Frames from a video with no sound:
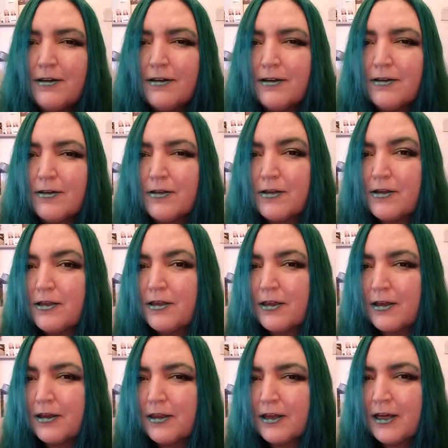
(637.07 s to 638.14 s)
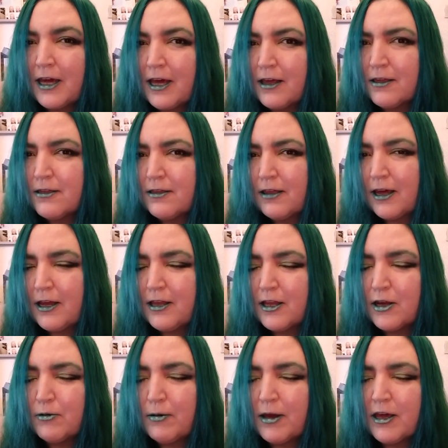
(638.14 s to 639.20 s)
And you see the case sliding
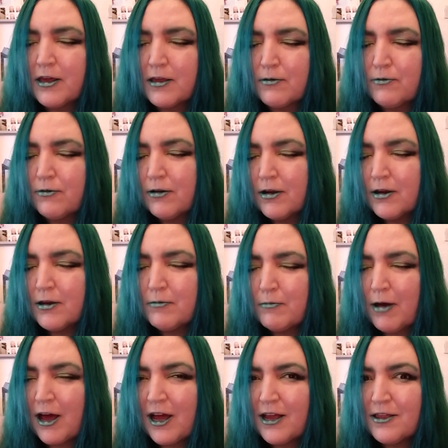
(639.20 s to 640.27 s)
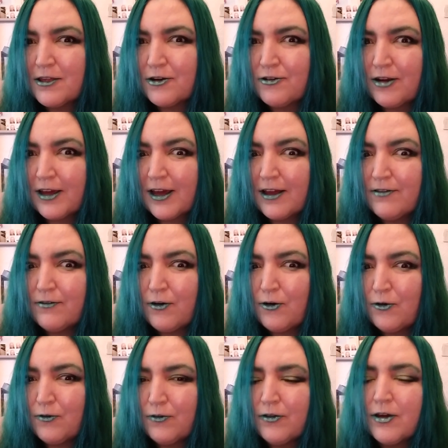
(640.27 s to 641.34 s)
away and my hands are trying to get involved.